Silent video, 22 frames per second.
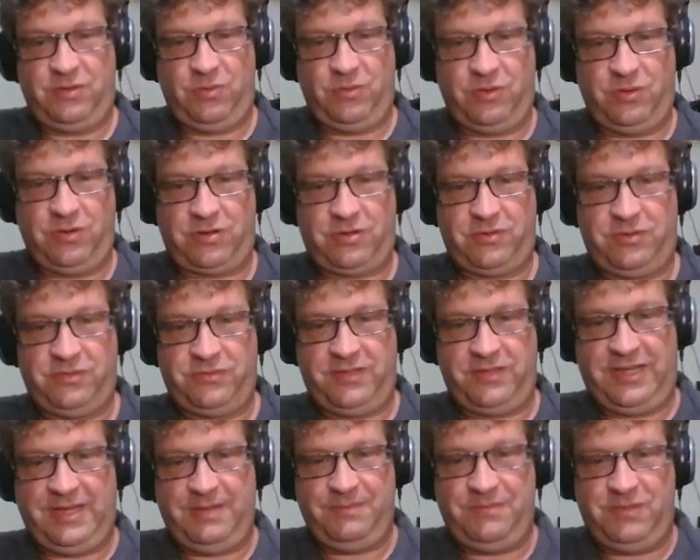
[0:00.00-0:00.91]
Oracle's
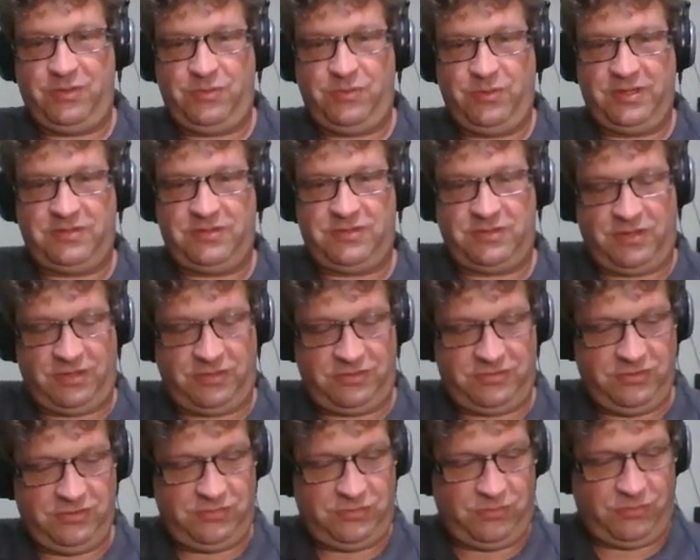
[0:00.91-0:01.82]
Lambda Quick Start
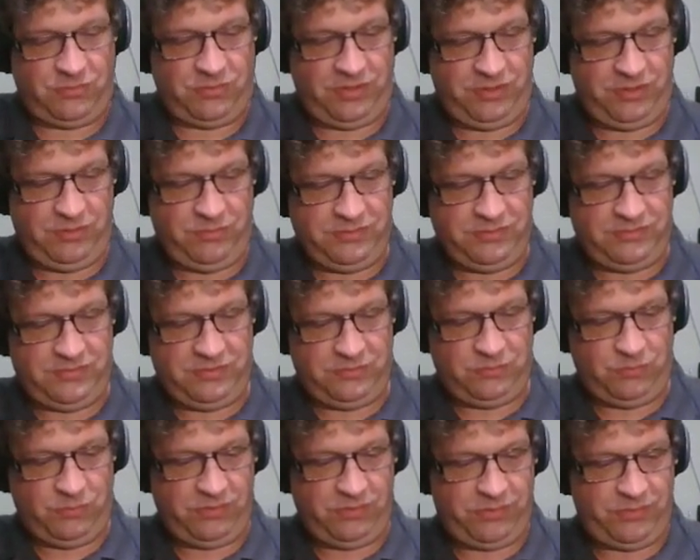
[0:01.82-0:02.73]
tutorial, which is
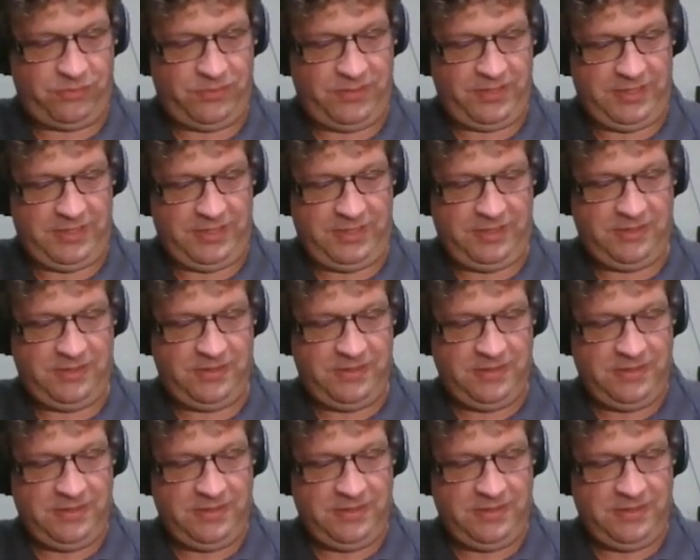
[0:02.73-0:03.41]
worth reading.